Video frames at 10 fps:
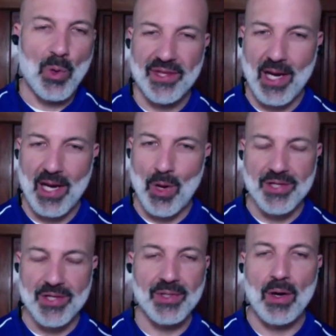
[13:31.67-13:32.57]
Uh, one
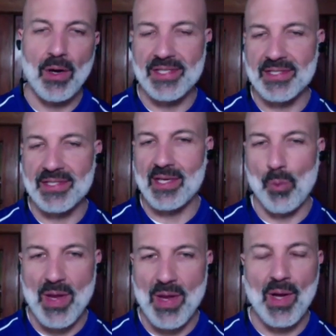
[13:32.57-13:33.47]
thing I want you to know
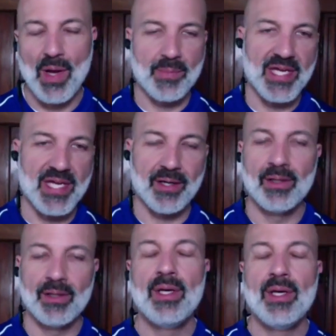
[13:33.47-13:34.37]
is that we want to
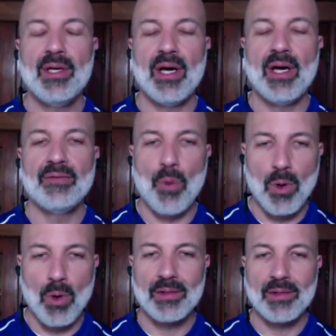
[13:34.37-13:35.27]
be here
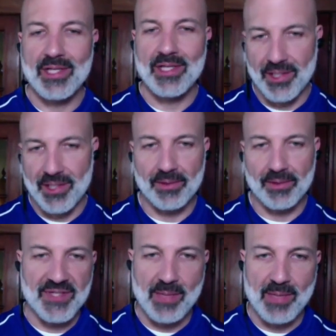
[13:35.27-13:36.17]
uh, for the
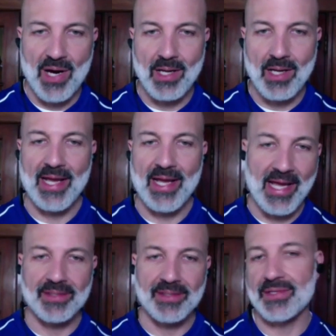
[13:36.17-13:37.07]
children of St.
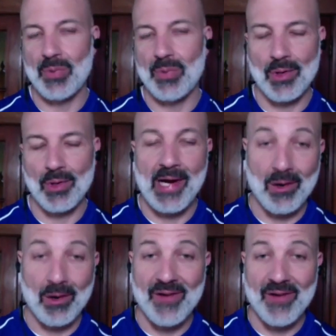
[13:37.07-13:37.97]
Paul and to
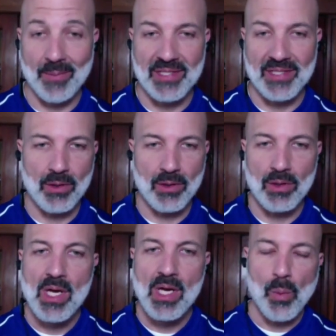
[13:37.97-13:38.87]
support our families.
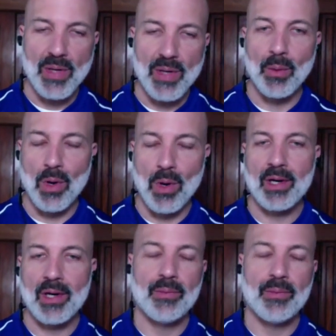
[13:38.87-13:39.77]
So we
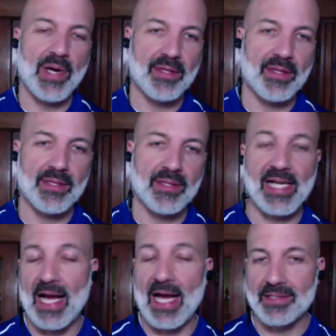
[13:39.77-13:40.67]
will work with
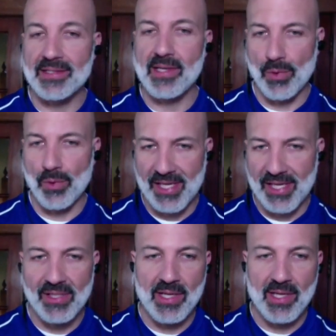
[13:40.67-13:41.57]
the guidance that
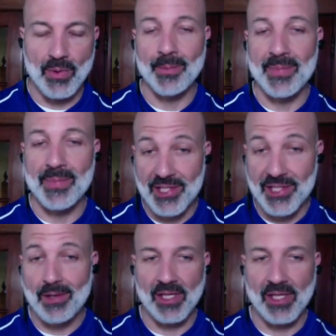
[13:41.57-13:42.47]
we're given and we'll
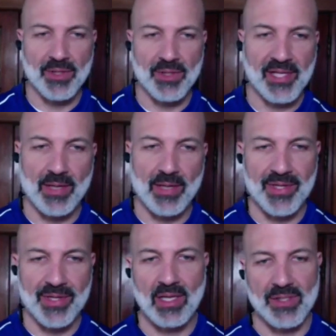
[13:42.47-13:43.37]
be sure to
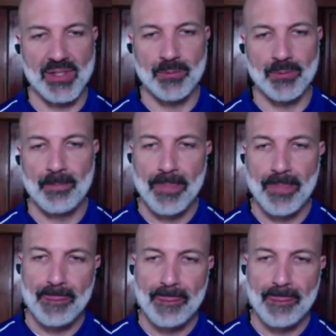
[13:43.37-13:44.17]
communicate with all of you.